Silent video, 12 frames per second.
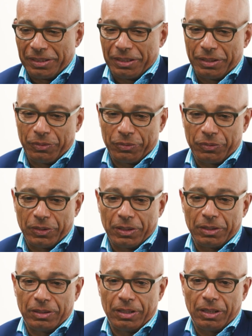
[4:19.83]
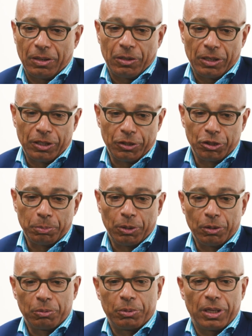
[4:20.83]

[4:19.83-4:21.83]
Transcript: And if they are eligible,